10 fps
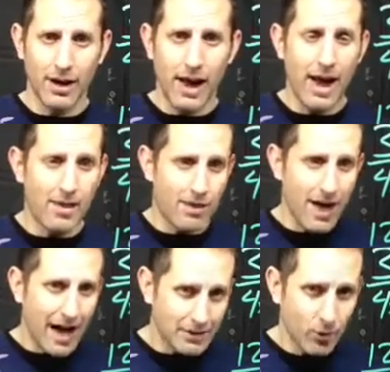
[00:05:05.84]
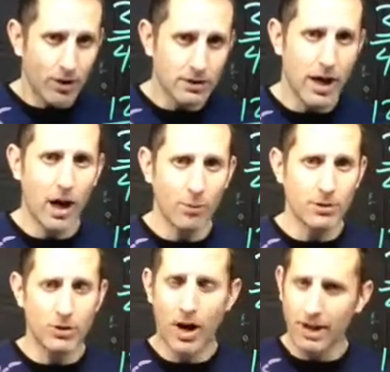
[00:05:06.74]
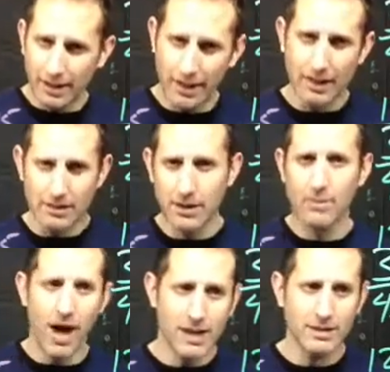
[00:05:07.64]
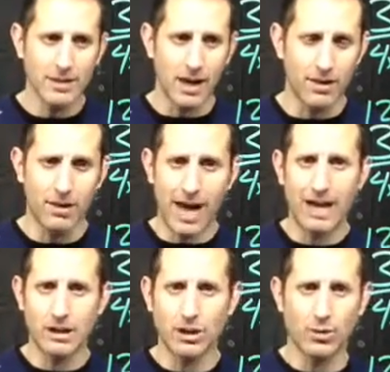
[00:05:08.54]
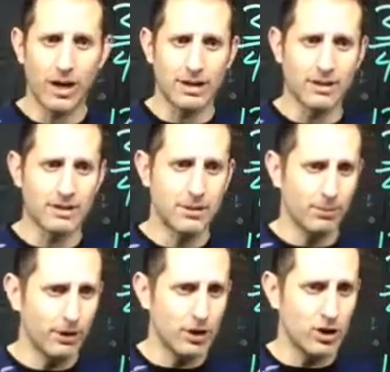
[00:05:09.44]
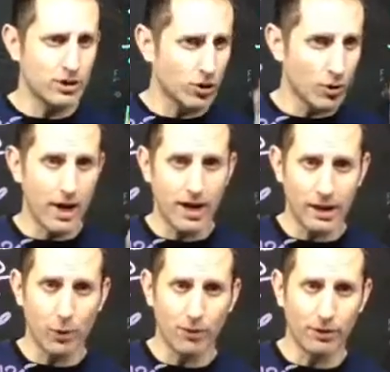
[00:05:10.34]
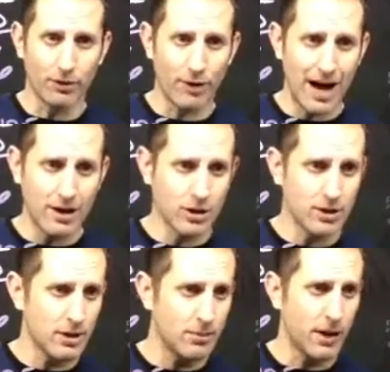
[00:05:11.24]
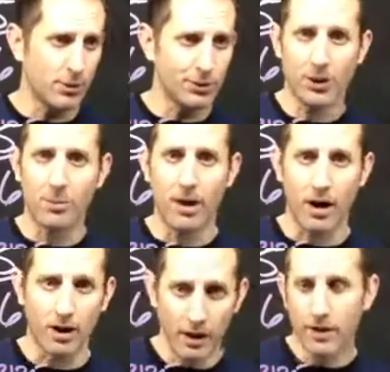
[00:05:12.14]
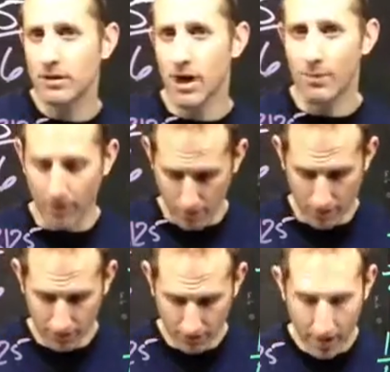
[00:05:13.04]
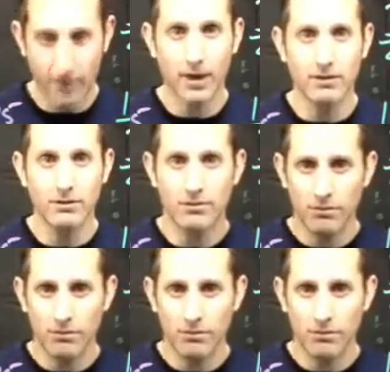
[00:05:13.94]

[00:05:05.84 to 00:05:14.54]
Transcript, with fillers: And that's going to help you kind of get into the mindset that you can simply just create equivalent fractions and be able to compare top numbers and then